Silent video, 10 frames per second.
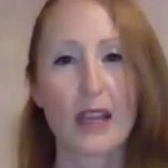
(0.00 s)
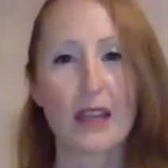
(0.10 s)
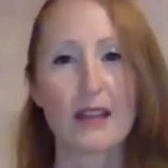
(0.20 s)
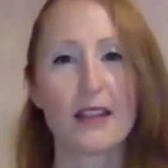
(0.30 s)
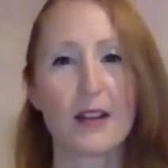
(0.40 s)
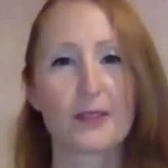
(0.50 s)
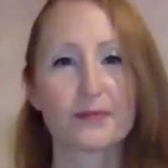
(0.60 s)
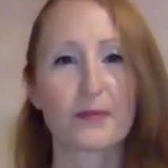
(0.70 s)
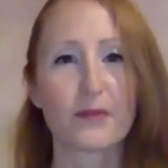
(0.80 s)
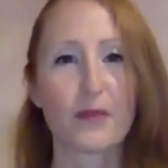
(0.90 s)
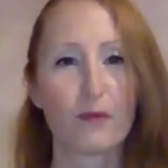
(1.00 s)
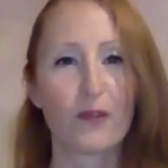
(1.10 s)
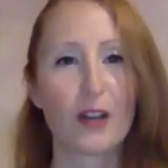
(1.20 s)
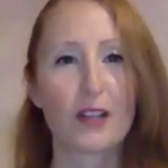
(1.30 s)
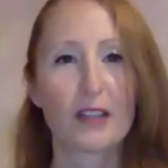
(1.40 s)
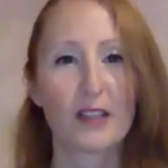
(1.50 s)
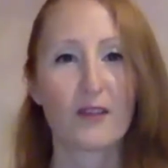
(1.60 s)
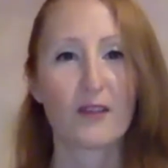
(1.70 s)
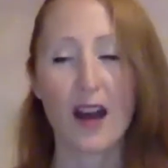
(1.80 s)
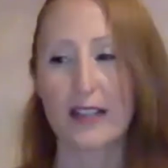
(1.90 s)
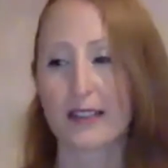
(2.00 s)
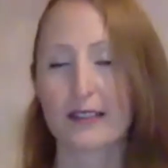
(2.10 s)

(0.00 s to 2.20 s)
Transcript: you know, very confined.